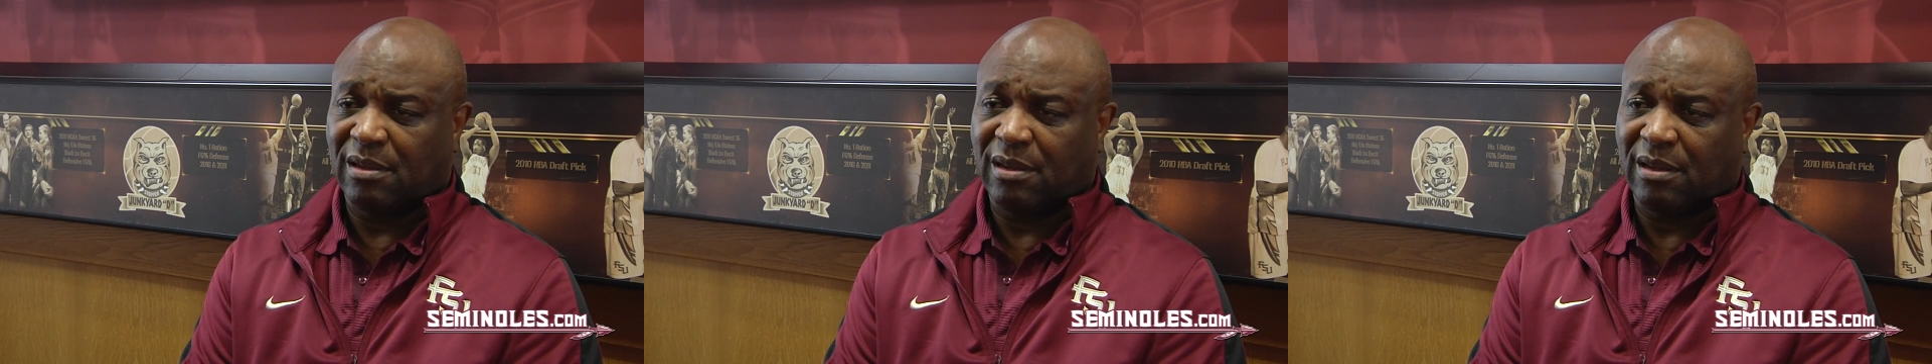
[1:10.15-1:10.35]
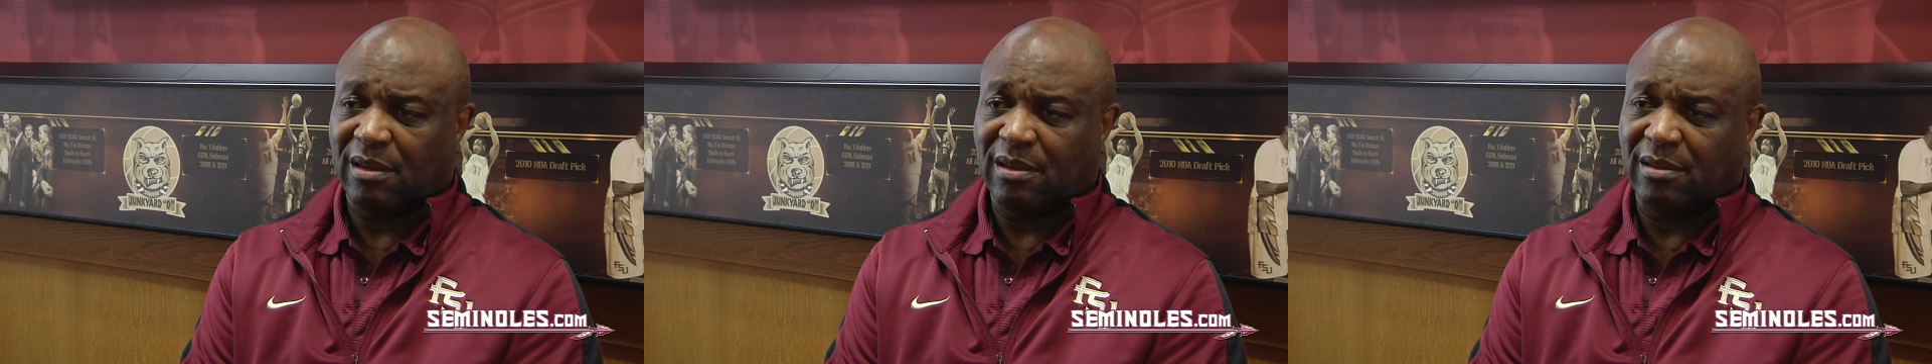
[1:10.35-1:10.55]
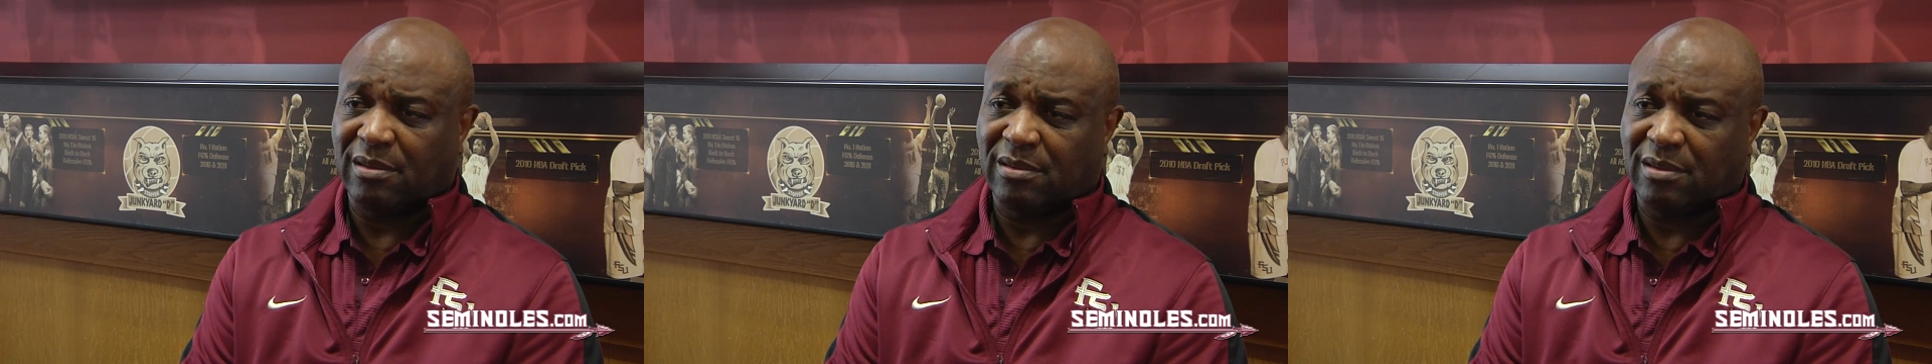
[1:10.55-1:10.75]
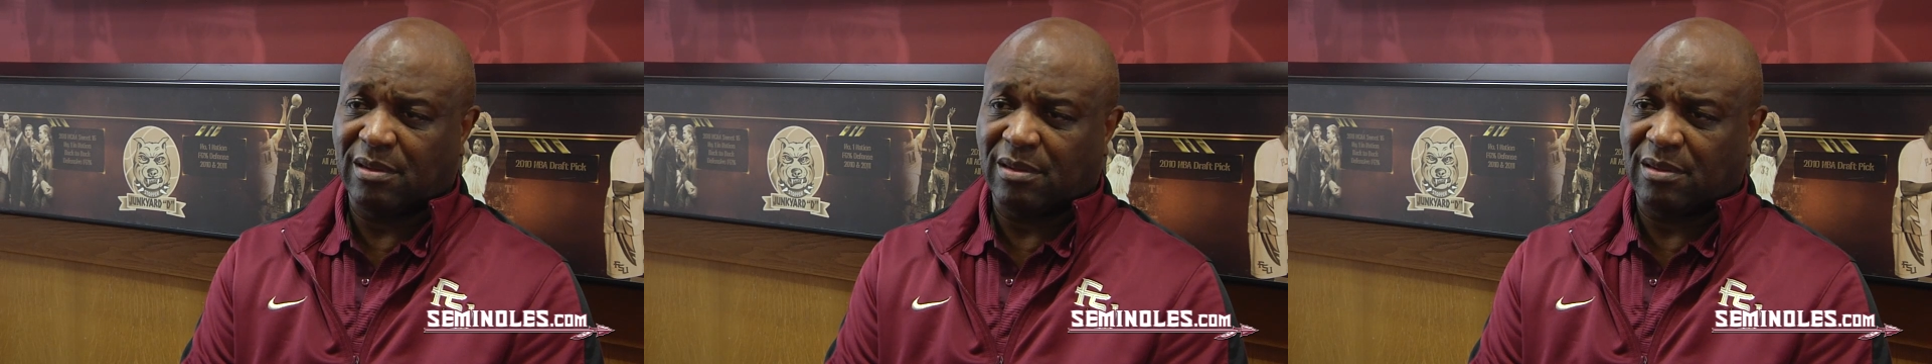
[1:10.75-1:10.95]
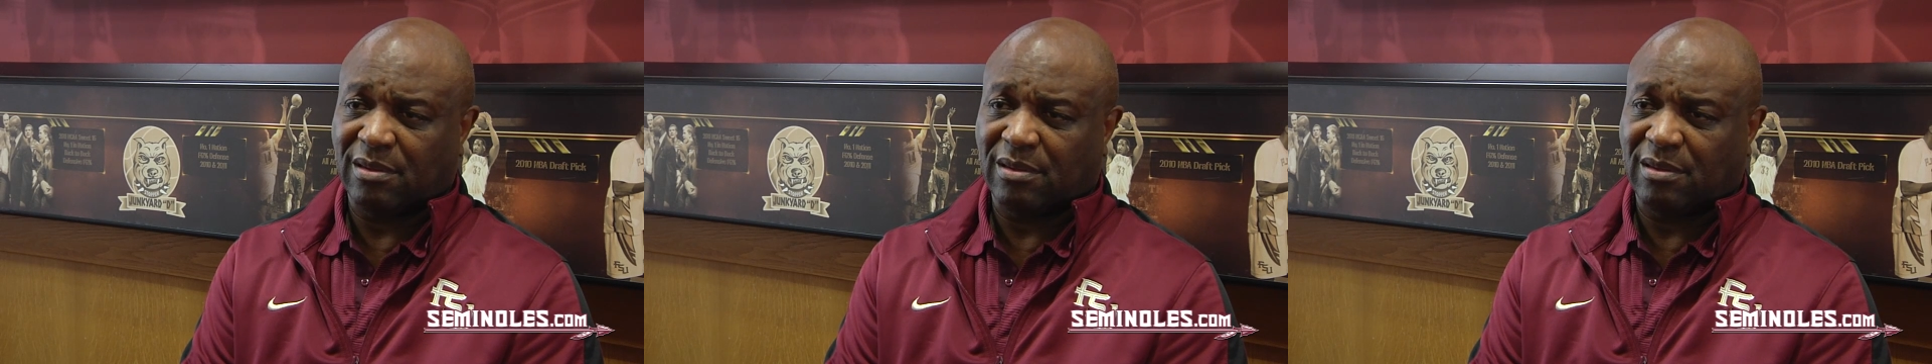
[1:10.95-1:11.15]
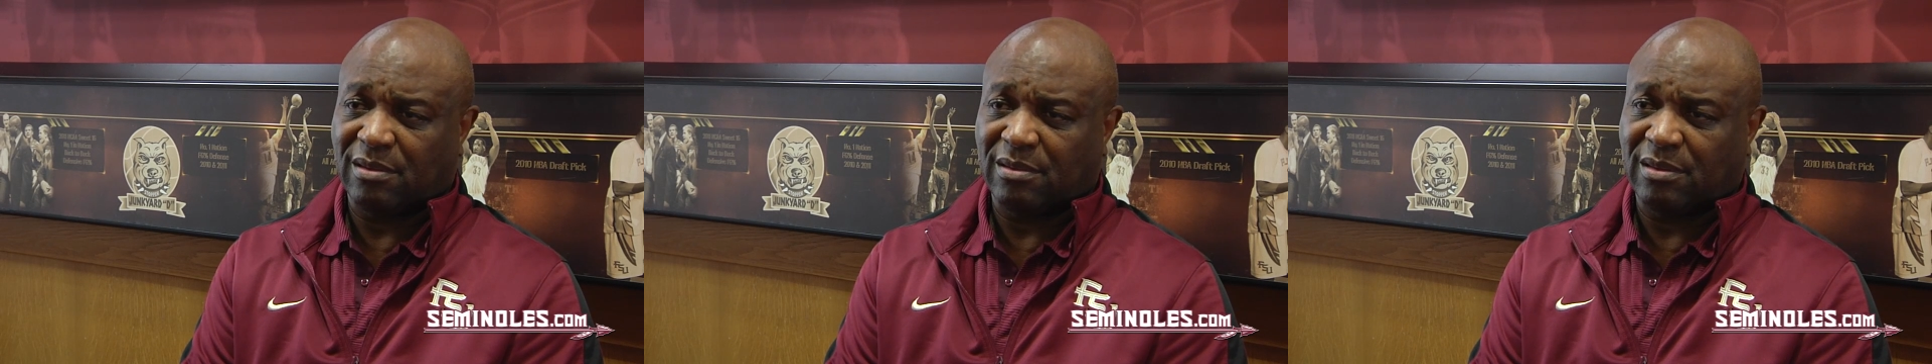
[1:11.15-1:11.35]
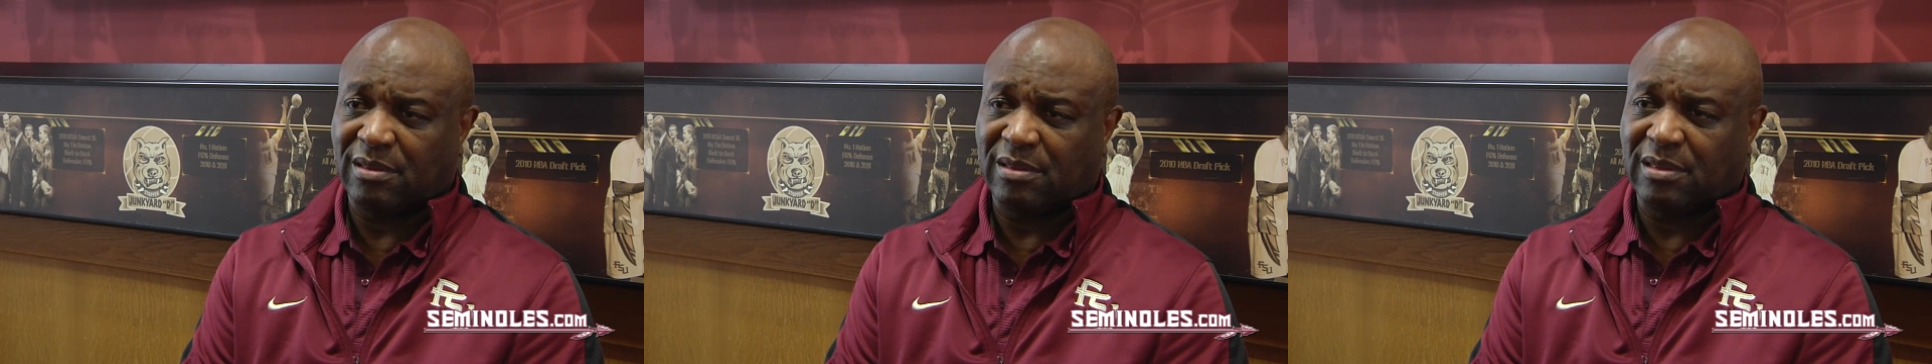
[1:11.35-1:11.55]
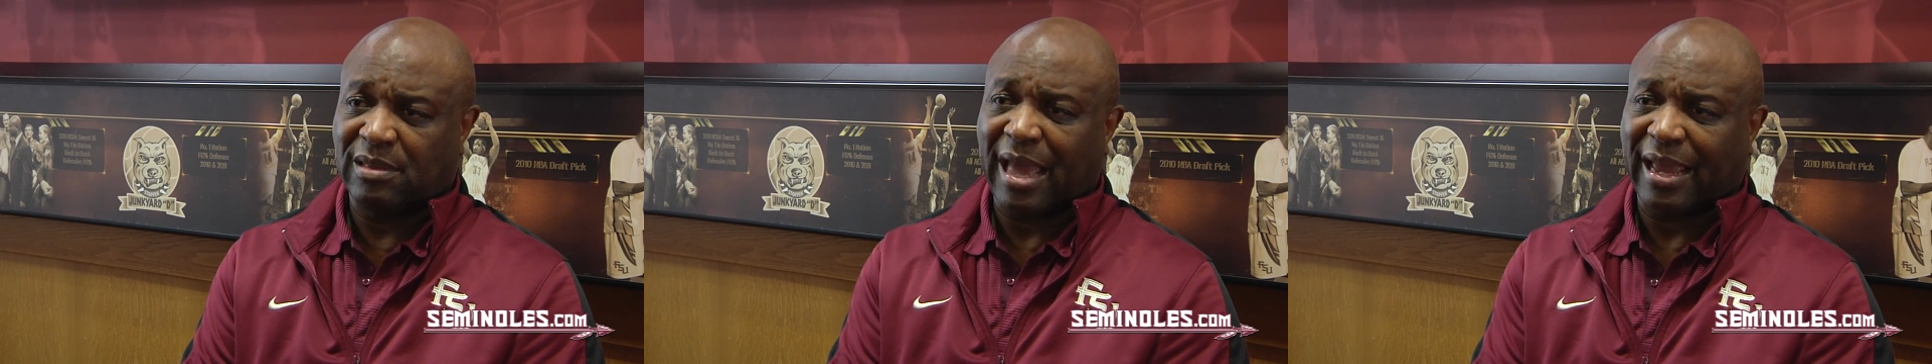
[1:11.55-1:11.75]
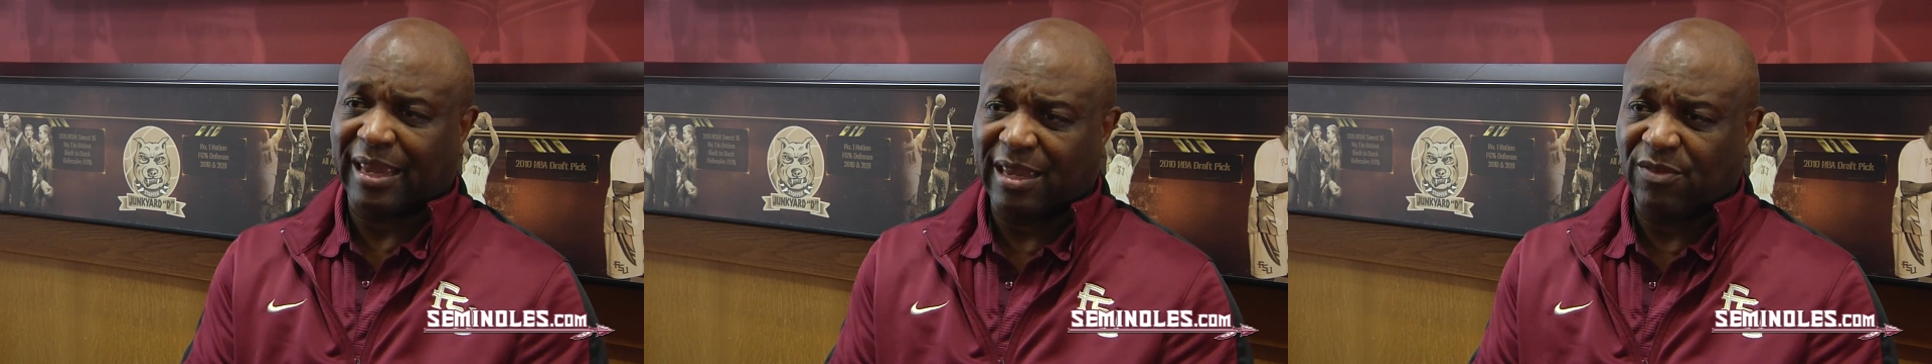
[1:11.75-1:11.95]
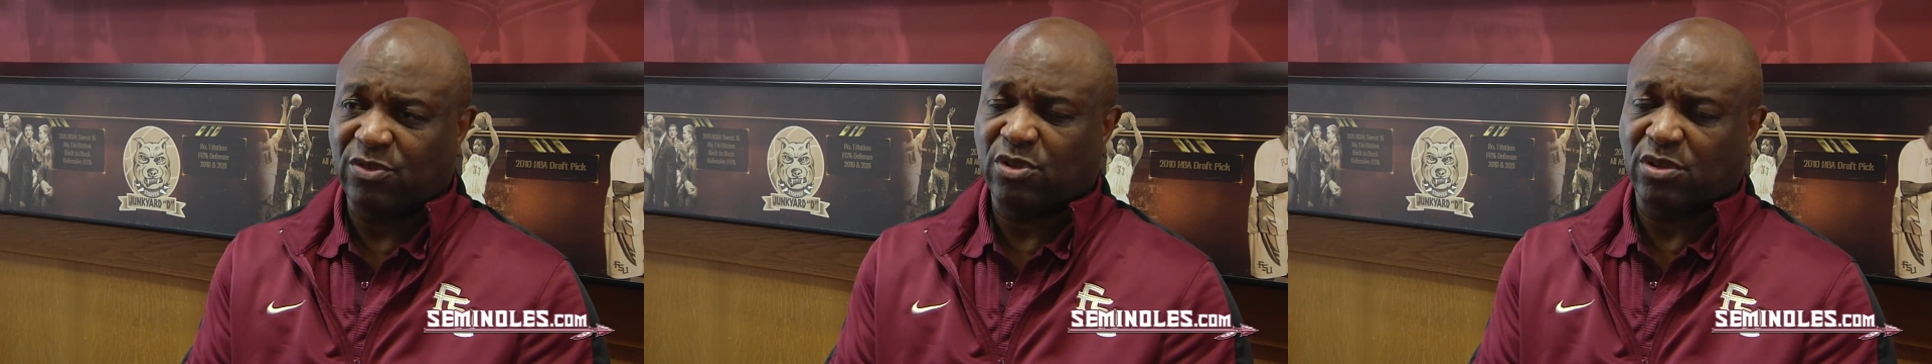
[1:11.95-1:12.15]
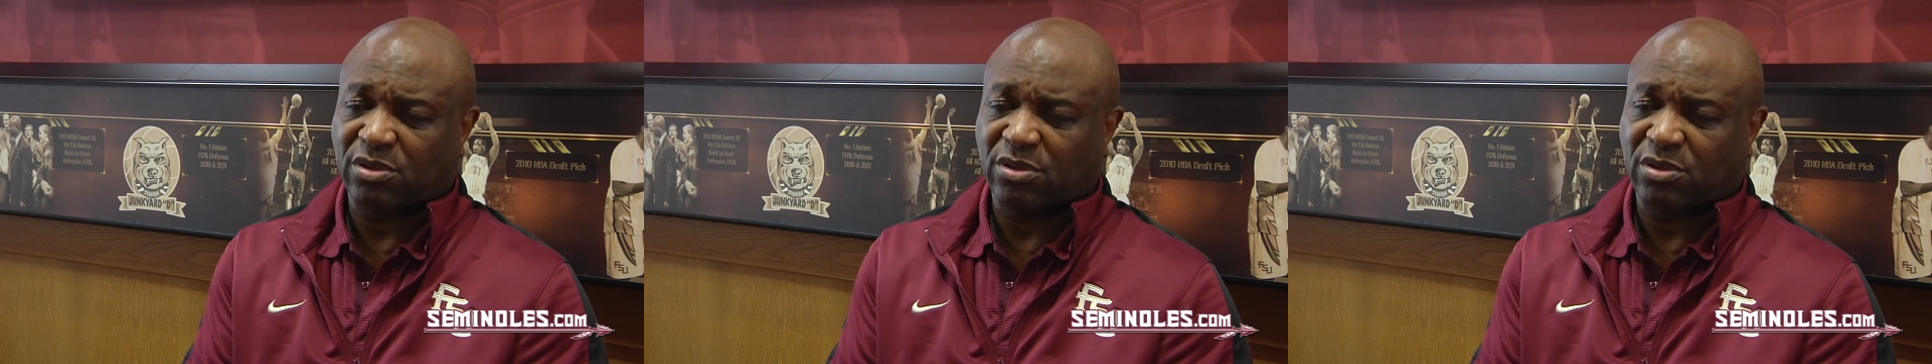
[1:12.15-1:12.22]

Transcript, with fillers: and uh, that gives